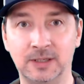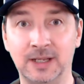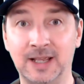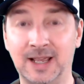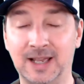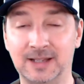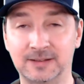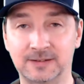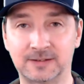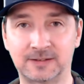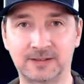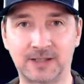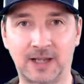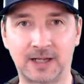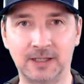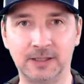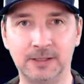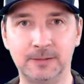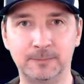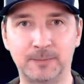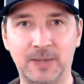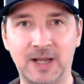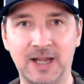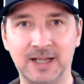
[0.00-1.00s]
at
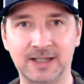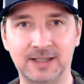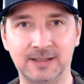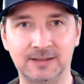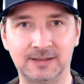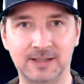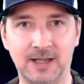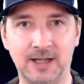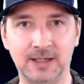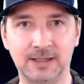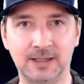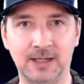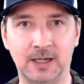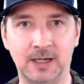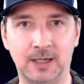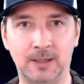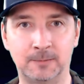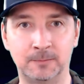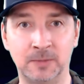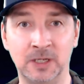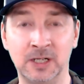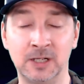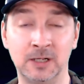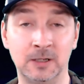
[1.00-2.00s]

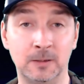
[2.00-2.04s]
silentpocket.com